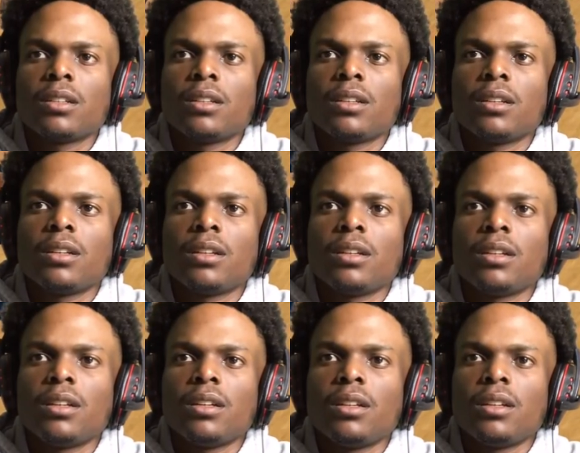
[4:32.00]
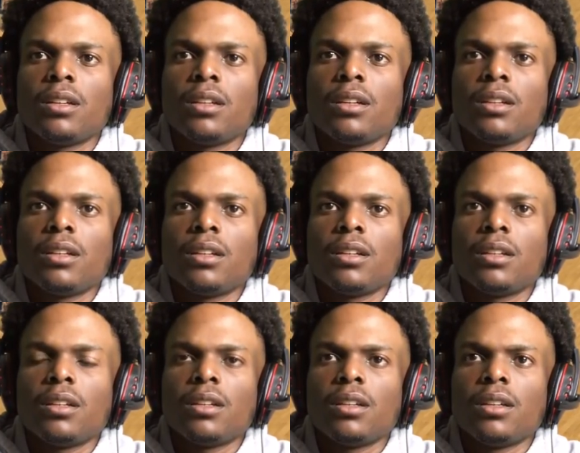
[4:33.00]

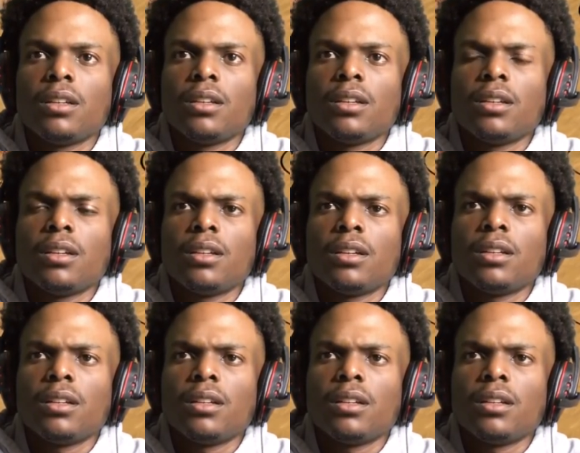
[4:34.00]
(silence)